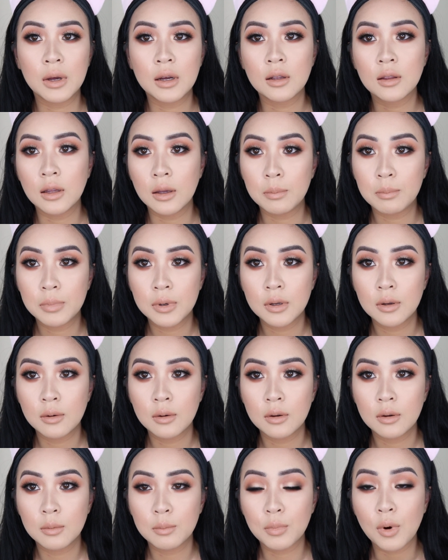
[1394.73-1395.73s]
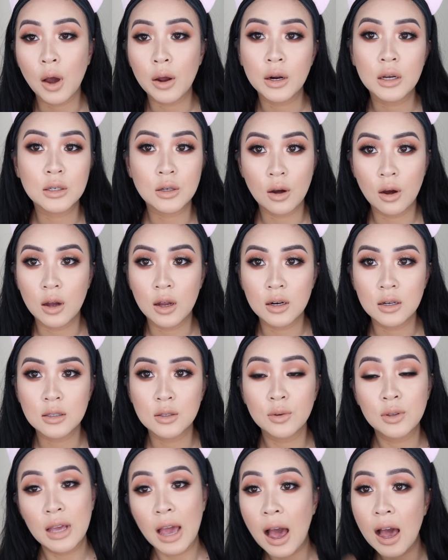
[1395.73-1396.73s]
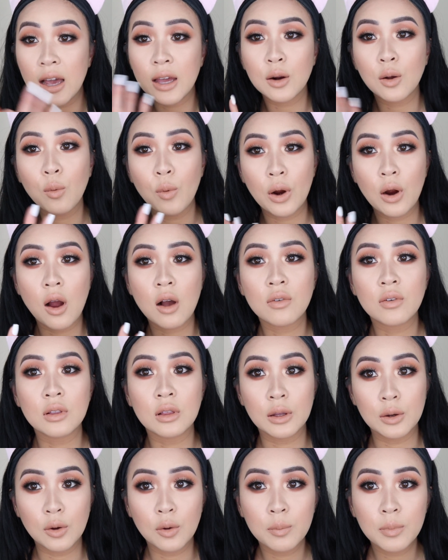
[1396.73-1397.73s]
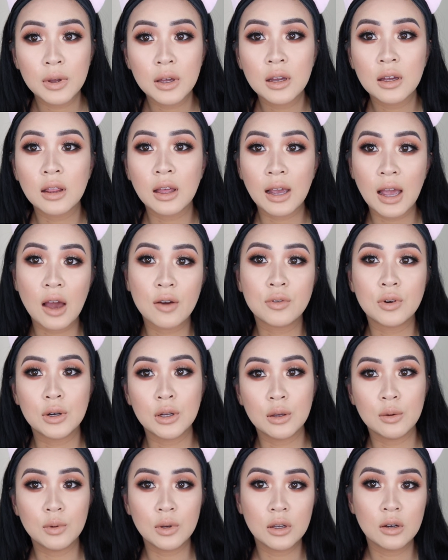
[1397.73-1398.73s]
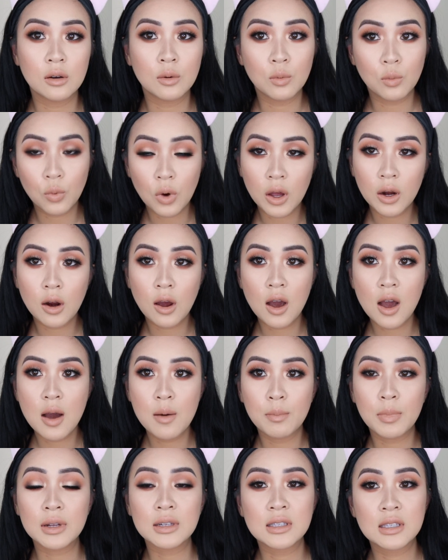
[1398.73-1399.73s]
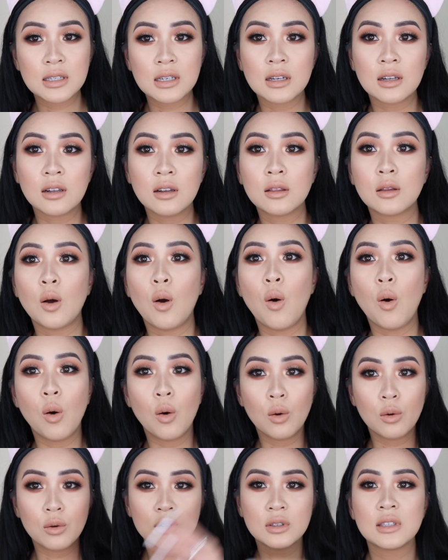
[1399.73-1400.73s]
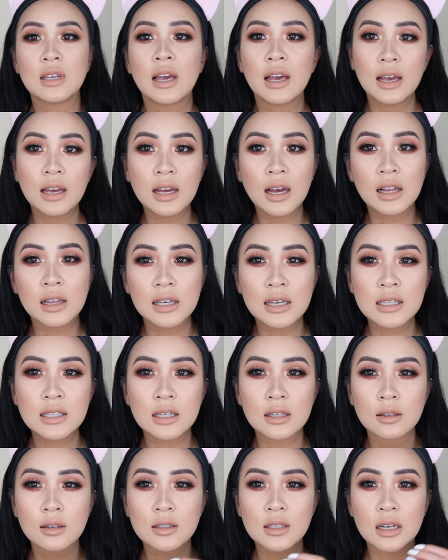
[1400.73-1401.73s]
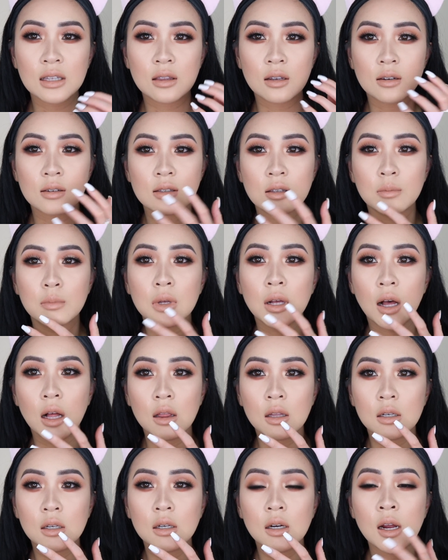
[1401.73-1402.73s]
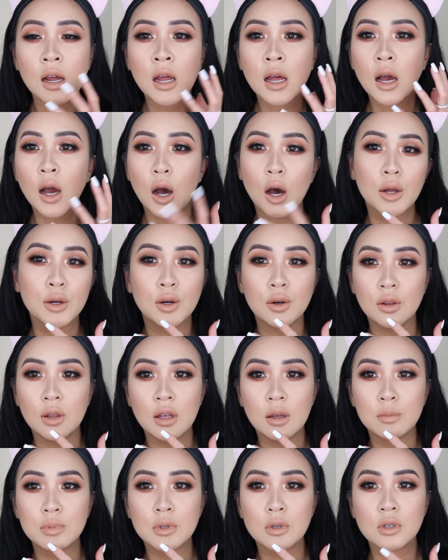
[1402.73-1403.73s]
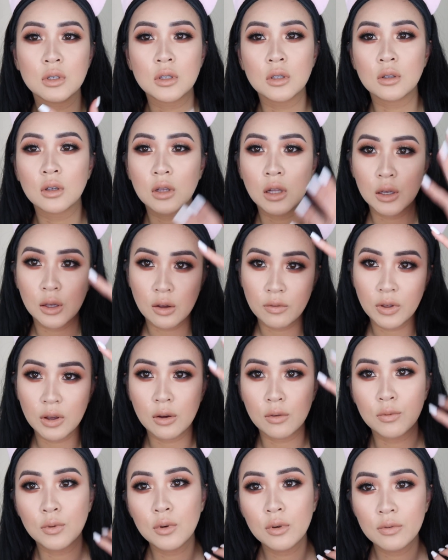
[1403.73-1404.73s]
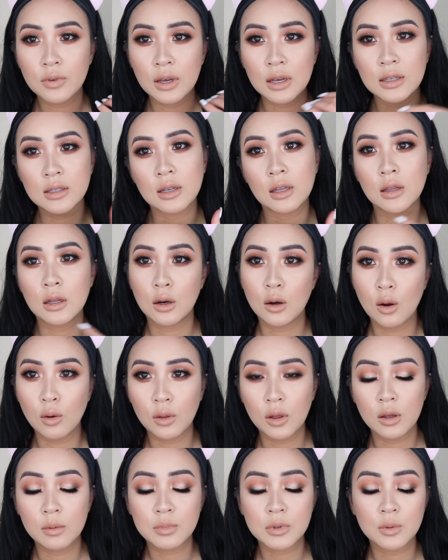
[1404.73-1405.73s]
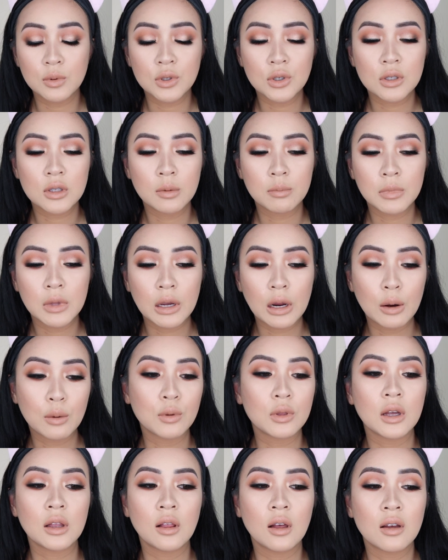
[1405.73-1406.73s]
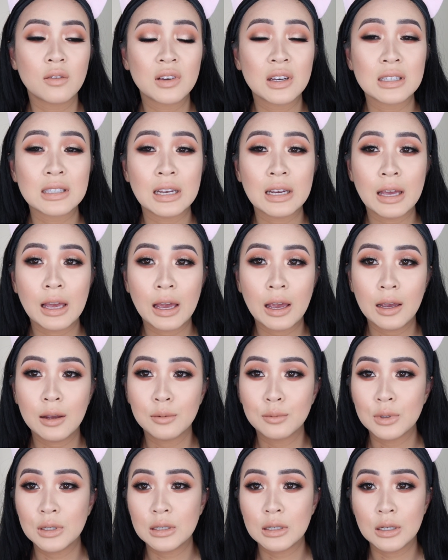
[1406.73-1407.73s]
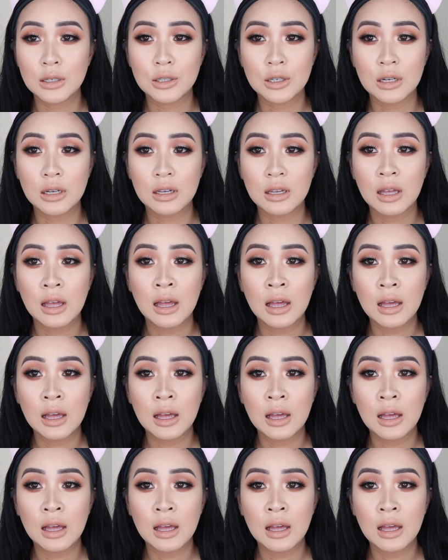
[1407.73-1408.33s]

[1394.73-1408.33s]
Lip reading: lip product on. So yeah, it'll wear off a little bit like after you eat and whatnot, but still the whole day at least it looks like there's some color on your lips, so it doesn't look like you have like a full face and then no lips, which is something I really love because I hate retouching